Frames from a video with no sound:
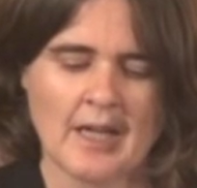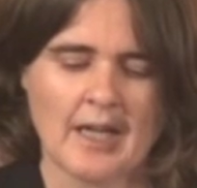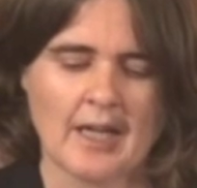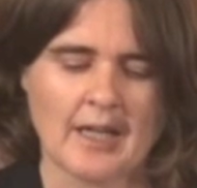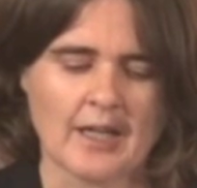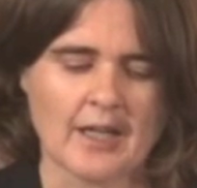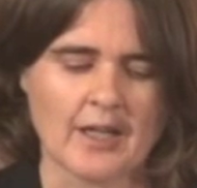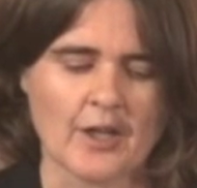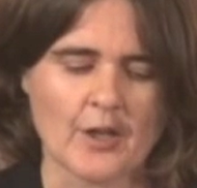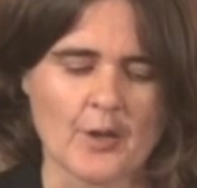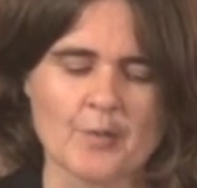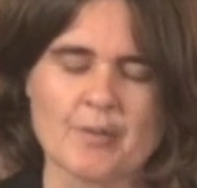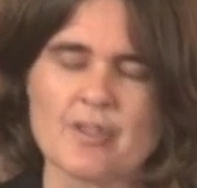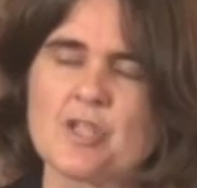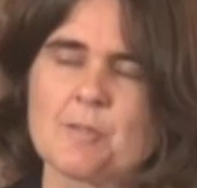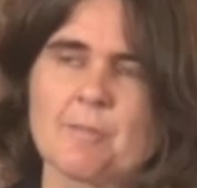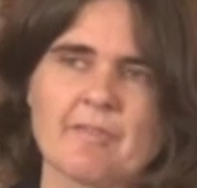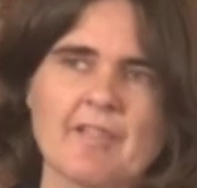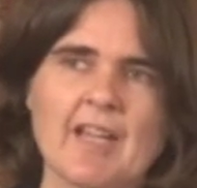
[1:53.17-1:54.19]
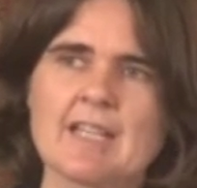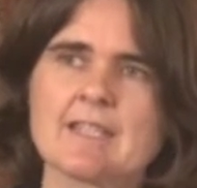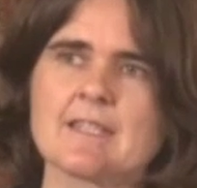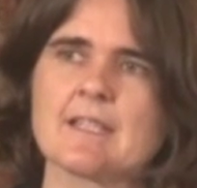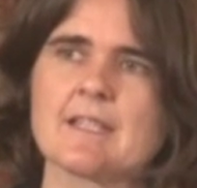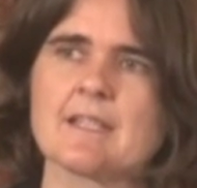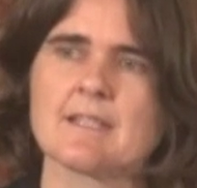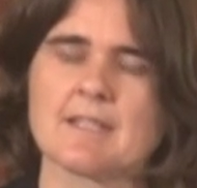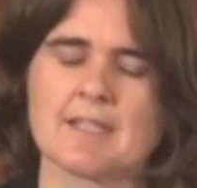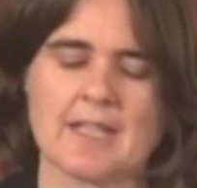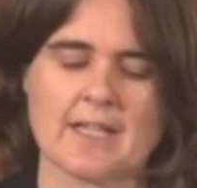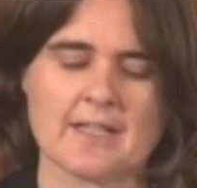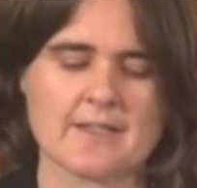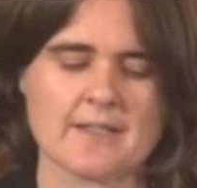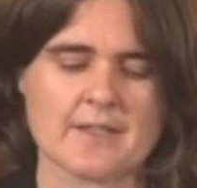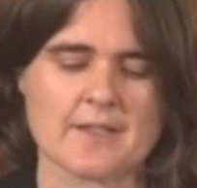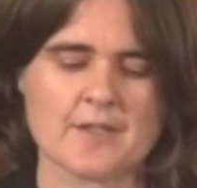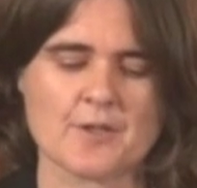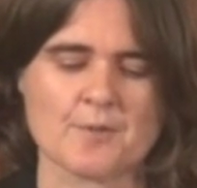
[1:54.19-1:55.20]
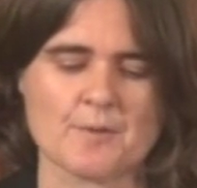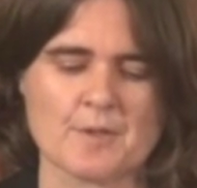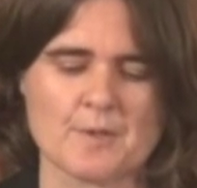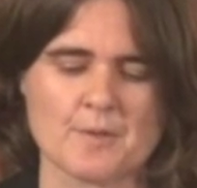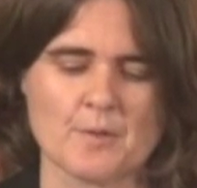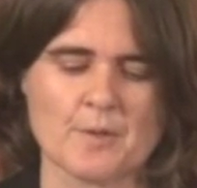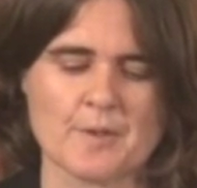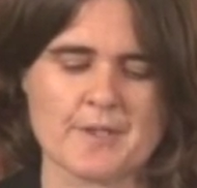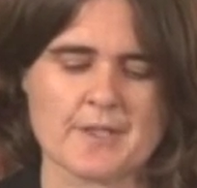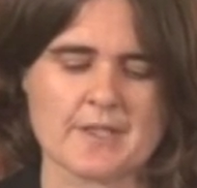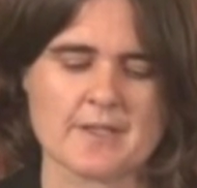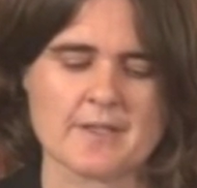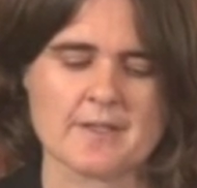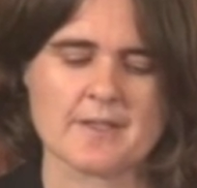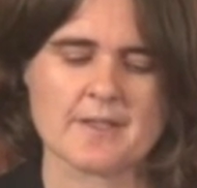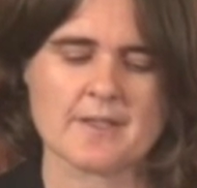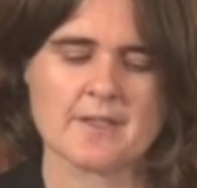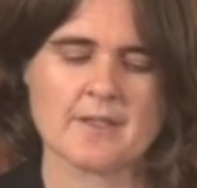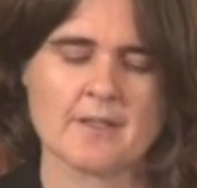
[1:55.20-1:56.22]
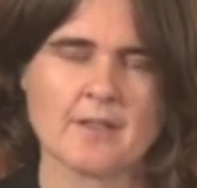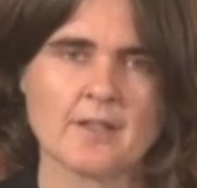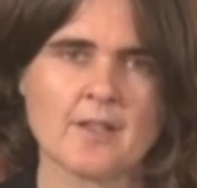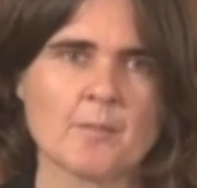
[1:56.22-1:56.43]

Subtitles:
ownership of assets, and access to resources.